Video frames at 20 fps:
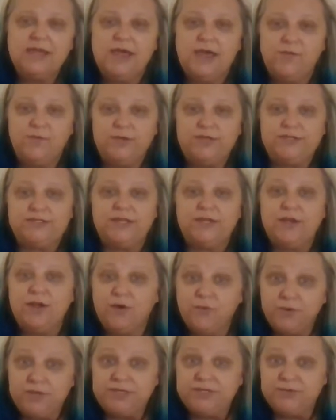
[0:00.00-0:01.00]
And we said,
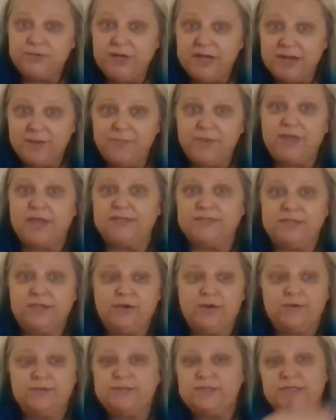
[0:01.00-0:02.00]
no, we do need it because it
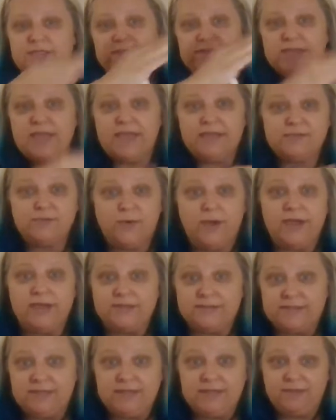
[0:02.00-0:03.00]
goes to these X, Y,
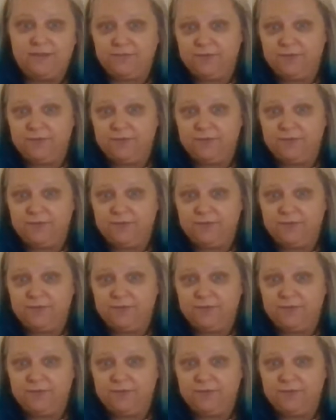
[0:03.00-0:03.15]
and Z,